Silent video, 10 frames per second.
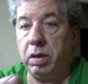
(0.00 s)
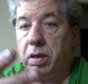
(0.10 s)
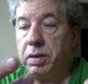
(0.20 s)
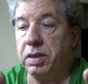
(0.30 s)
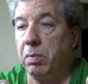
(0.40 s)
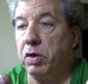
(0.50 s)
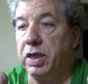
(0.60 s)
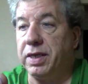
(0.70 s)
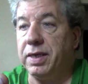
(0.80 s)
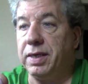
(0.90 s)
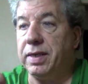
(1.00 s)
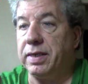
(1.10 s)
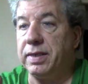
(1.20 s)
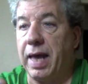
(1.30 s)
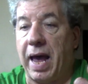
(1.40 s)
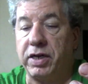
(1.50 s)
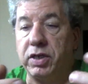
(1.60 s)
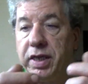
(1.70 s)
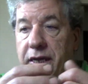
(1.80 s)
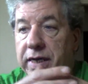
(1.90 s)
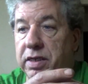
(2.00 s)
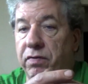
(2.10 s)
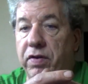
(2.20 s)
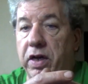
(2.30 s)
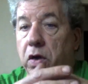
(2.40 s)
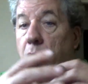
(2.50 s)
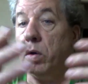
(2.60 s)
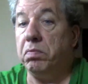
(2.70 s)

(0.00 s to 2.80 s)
someone that's actually into video,